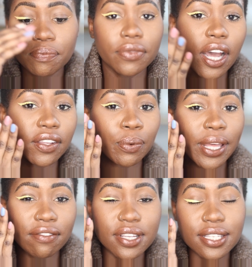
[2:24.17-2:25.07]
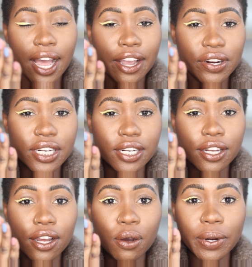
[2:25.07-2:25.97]
Now that we have this eye ready to
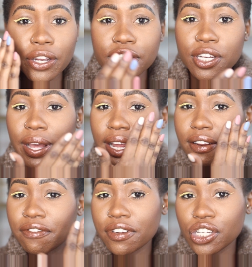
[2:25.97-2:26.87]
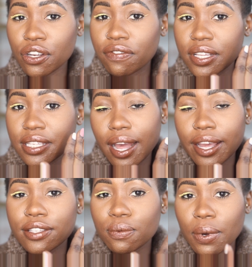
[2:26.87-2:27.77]
go, we're going to go ahead and finish off this eye
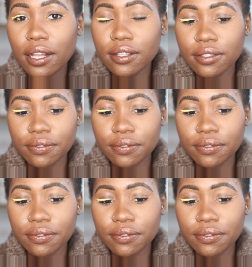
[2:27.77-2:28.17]
as well.